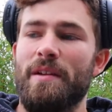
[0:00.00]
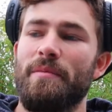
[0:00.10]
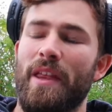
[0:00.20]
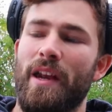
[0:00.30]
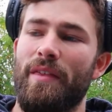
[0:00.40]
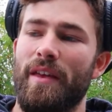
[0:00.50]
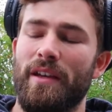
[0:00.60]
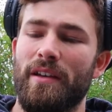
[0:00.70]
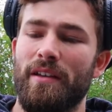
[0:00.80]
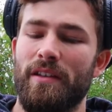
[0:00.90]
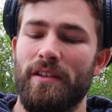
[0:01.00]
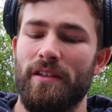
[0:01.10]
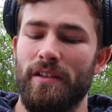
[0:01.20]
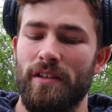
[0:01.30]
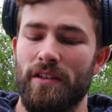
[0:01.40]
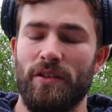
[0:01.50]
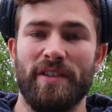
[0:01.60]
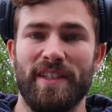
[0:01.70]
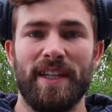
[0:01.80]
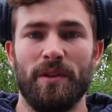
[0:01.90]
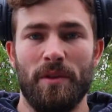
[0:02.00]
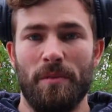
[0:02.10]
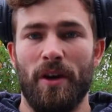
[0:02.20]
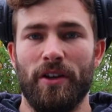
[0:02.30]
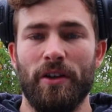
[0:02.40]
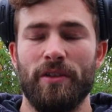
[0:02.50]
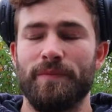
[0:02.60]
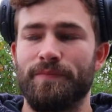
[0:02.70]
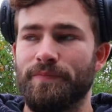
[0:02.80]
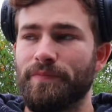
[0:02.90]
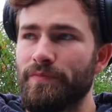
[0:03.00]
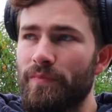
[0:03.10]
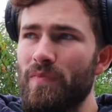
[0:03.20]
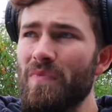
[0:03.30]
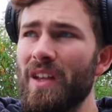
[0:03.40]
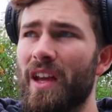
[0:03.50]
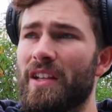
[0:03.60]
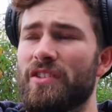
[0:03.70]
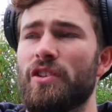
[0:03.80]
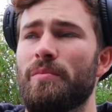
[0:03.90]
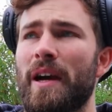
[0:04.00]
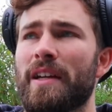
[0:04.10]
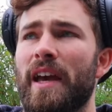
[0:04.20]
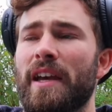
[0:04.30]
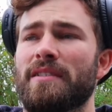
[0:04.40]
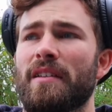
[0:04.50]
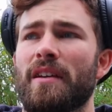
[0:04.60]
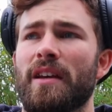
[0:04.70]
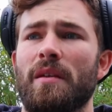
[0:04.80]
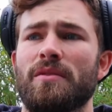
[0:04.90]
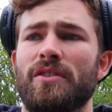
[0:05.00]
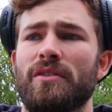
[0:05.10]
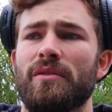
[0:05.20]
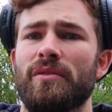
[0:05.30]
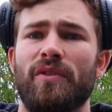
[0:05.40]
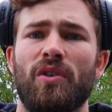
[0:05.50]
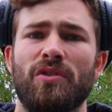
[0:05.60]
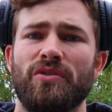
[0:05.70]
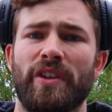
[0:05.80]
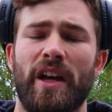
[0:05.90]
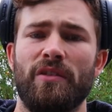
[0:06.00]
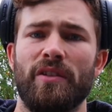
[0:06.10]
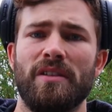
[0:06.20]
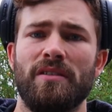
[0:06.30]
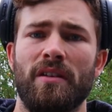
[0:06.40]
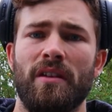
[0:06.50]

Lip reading: But then I scanned it with the barcode, and 2 pancakes I think came to 400 calories.